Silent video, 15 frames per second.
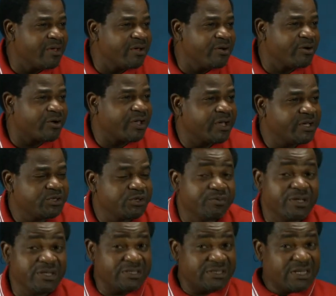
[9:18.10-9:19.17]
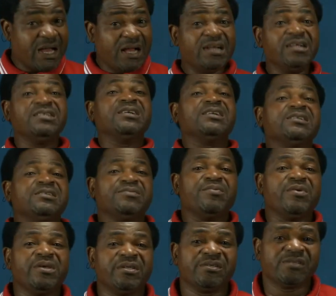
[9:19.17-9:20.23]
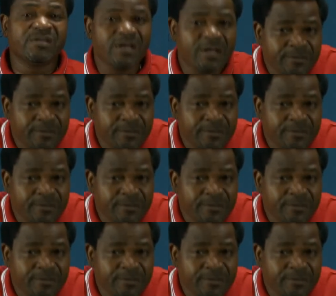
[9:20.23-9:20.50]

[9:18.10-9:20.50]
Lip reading: Okay, to be intelligent means